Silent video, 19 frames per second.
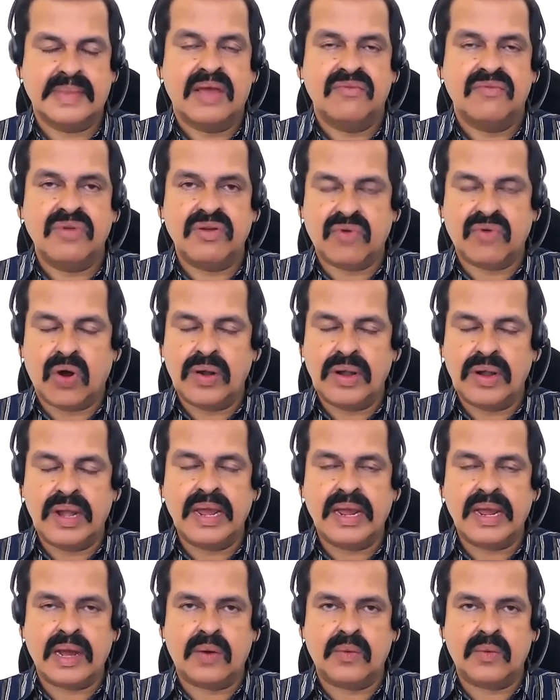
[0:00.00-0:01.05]
We have already
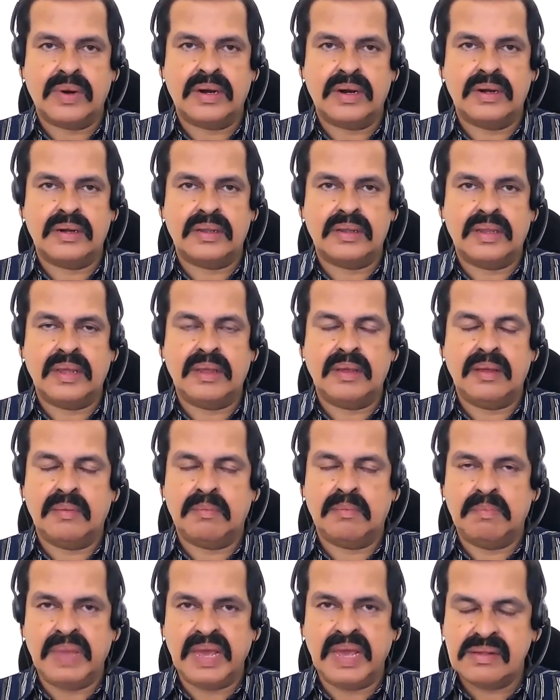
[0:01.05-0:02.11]
covered
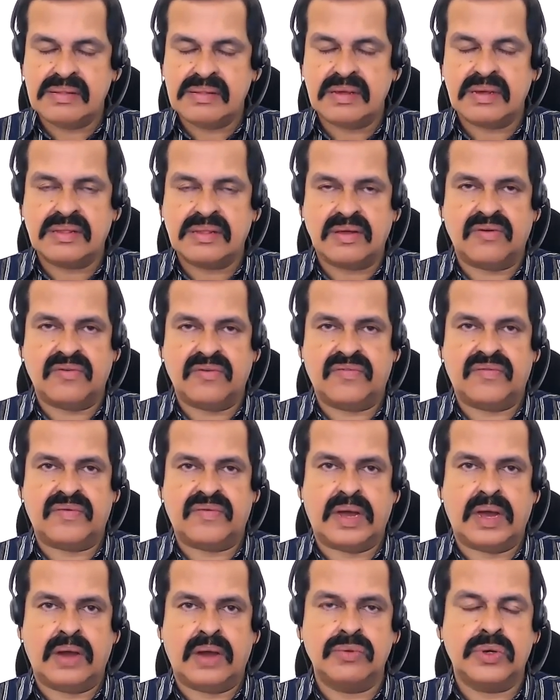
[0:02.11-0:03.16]
the basics of
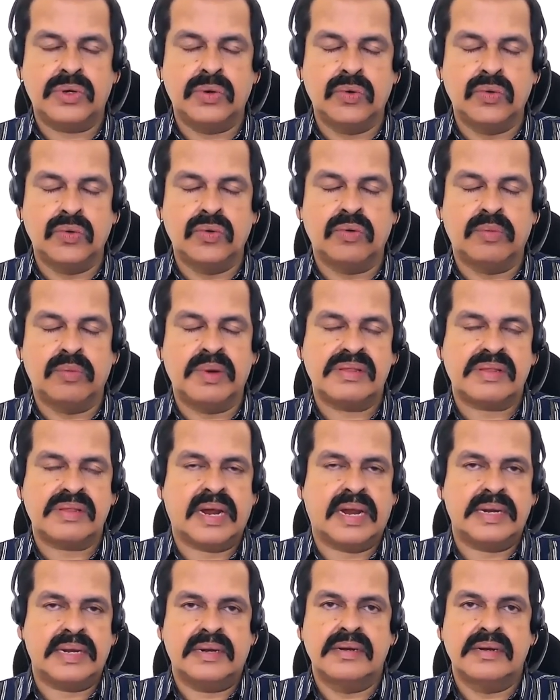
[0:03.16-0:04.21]
how to do group
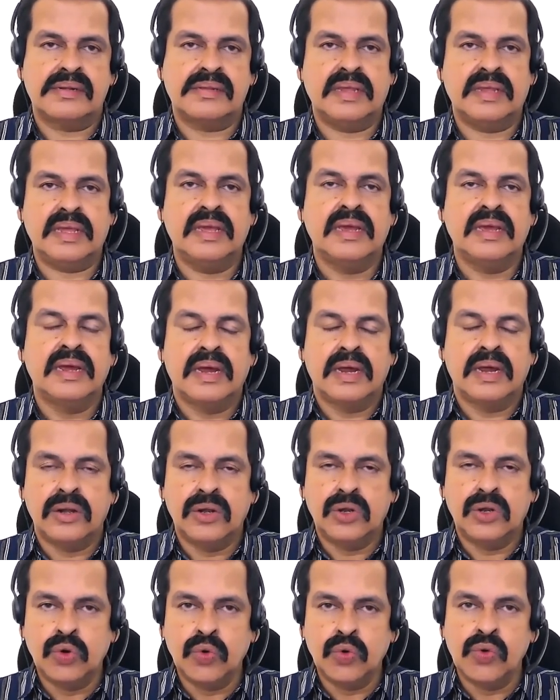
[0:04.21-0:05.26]
discussions, the
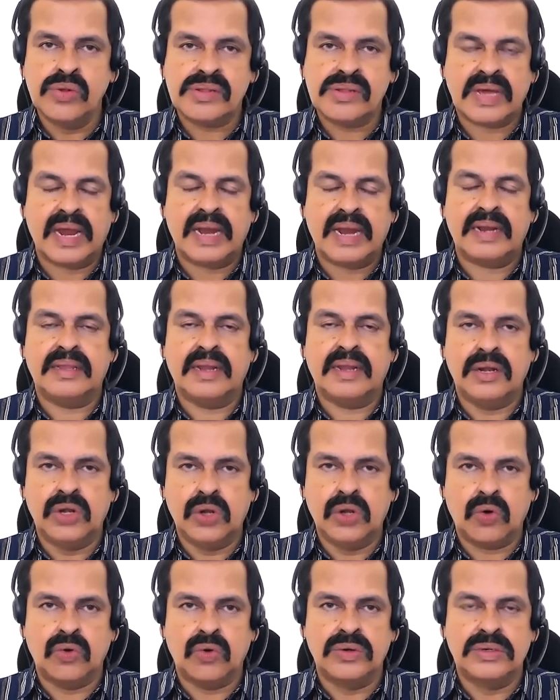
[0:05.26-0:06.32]
do's and the
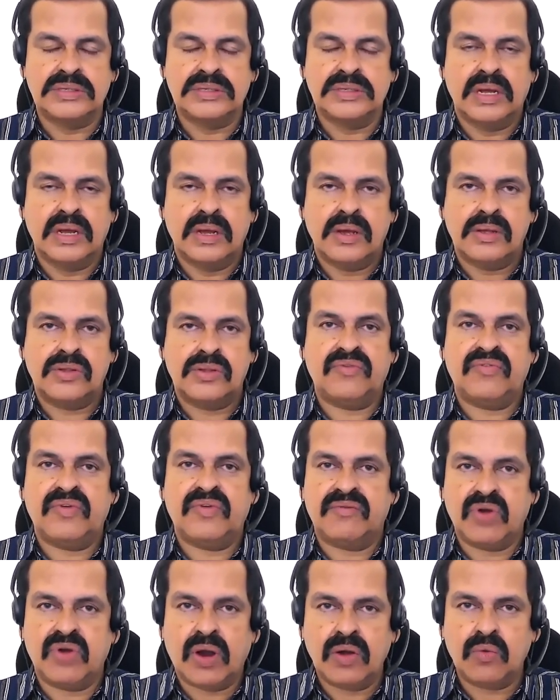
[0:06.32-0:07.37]
don'ts. So if you
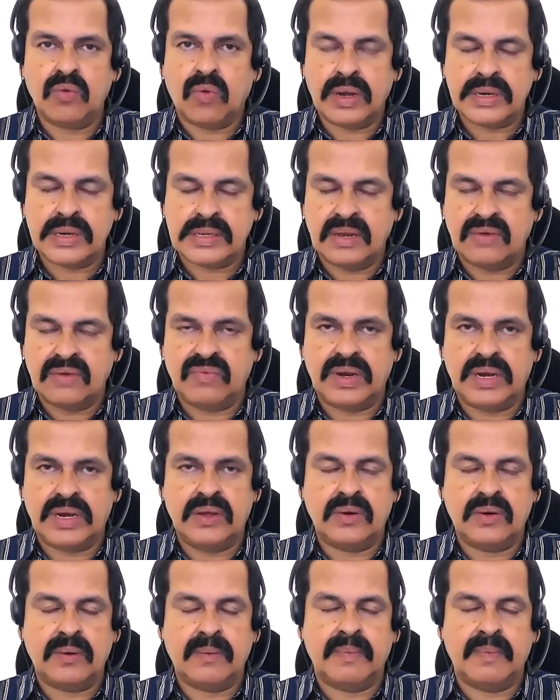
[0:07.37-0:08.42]
have not watched that
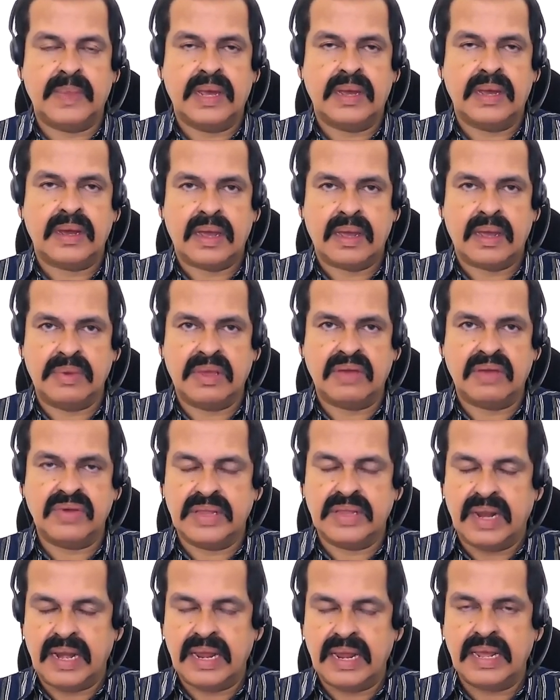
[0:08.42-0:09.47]
video, I'm giving
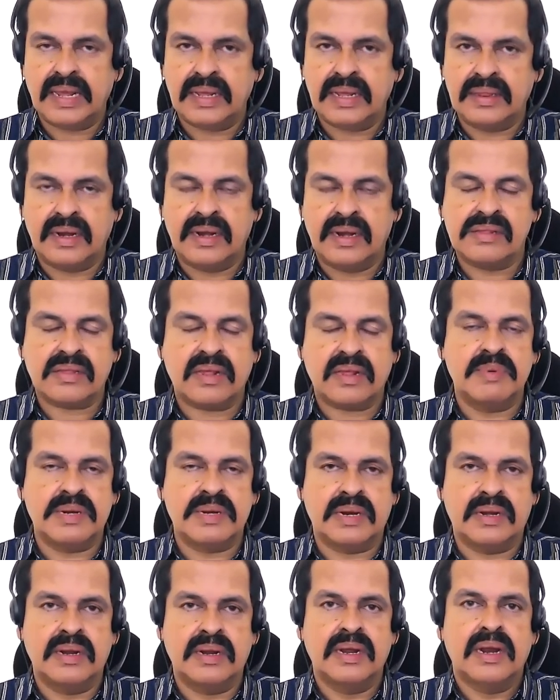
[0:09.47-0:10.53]
the link in the
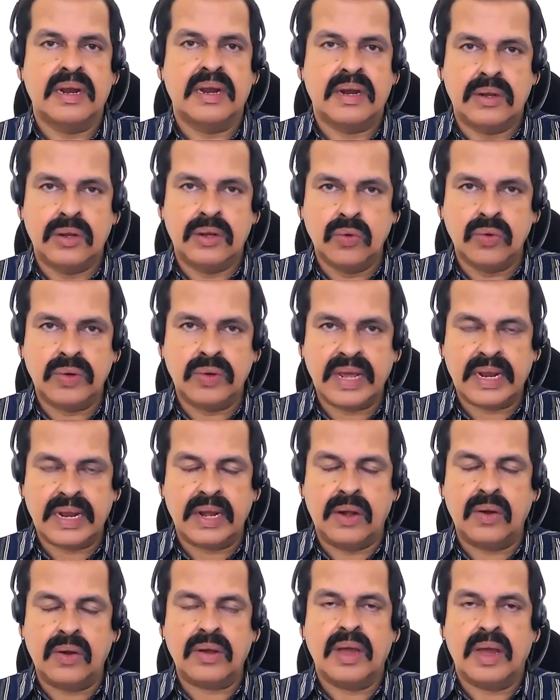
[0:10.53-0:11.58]
description. Do take a
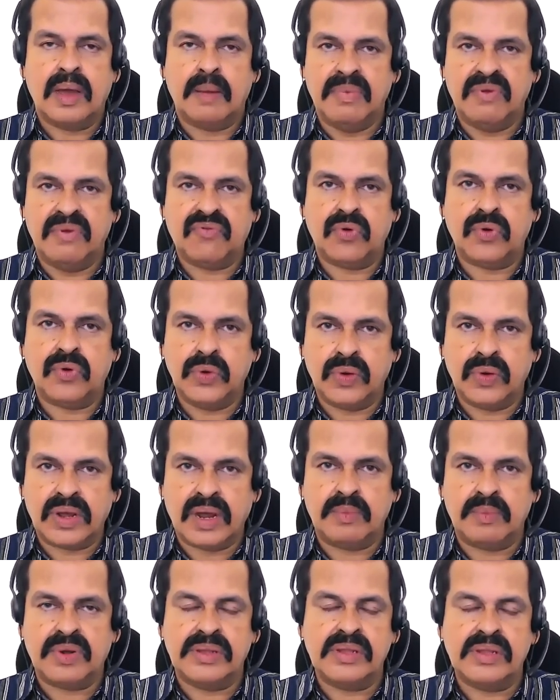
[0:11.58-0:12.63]
look before you
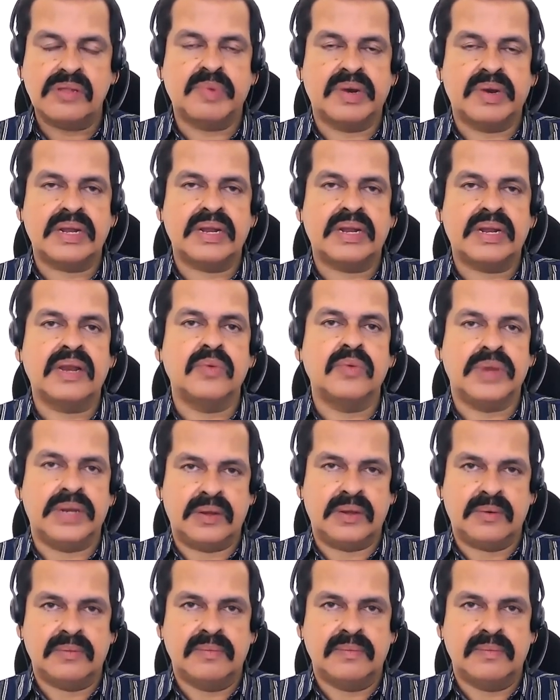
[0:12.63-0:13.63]
come to this particular video.